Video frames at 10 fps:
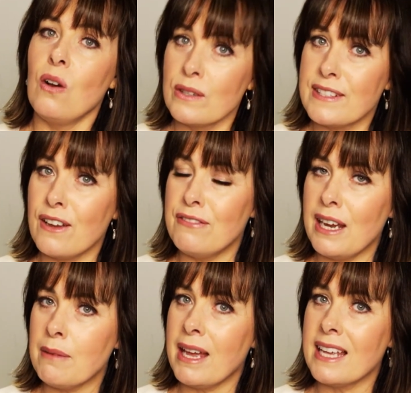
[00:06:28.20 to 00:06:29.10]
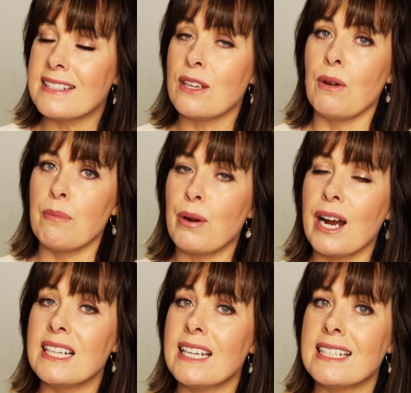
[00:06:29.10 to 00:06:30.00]
also females who are
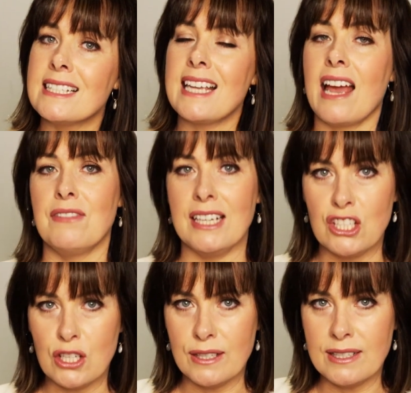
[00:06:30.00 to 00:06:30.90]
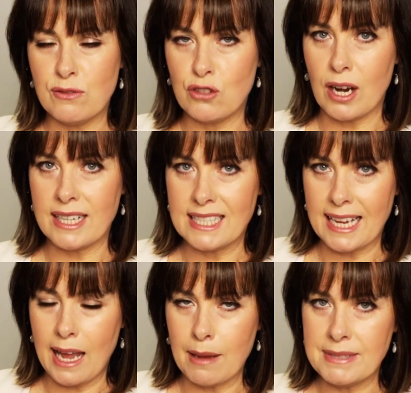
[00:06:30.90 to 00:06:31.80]
pregnant have issues trying
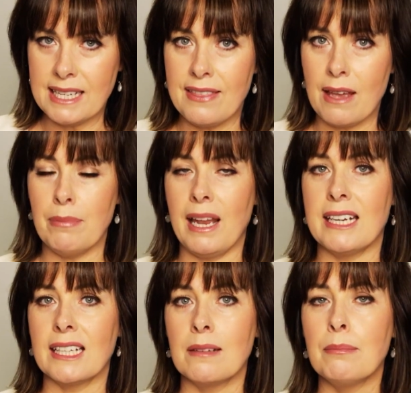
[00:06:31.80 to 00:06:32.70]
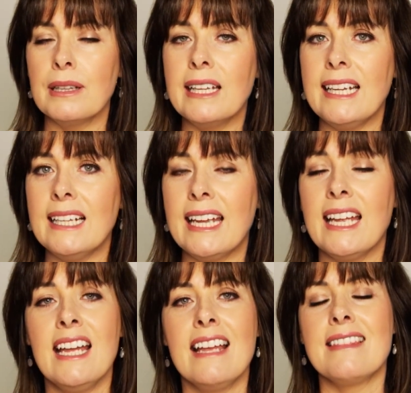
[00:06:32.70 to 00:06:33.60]
to empty their bladder
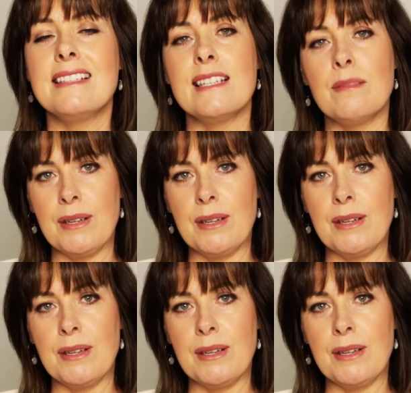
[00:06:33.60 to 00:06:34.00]
completely. This is